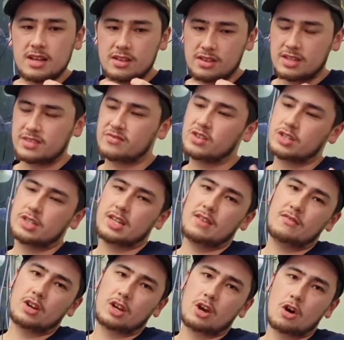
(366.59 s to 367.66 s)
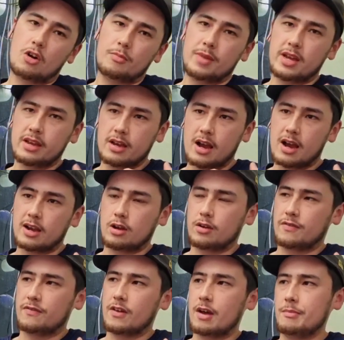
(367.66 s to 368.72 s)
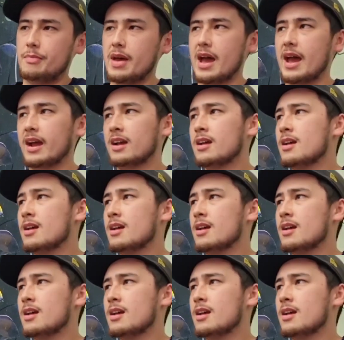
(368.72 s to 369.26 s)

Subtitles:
This fish is having a go at me. I got to fight back.